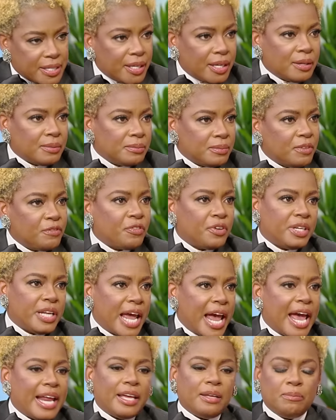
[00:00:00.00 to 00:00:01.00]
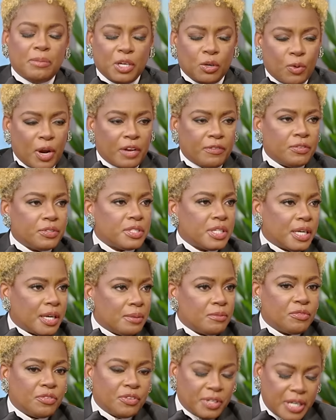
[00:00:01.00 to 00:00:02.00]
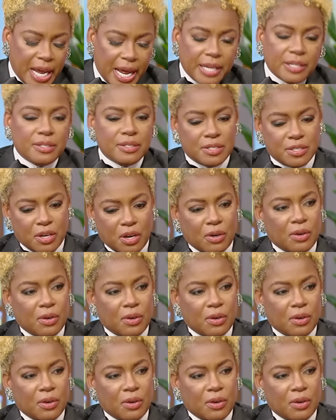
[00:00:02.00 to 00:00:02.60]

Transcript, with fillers: him for that and be grateful to him for that. And so. I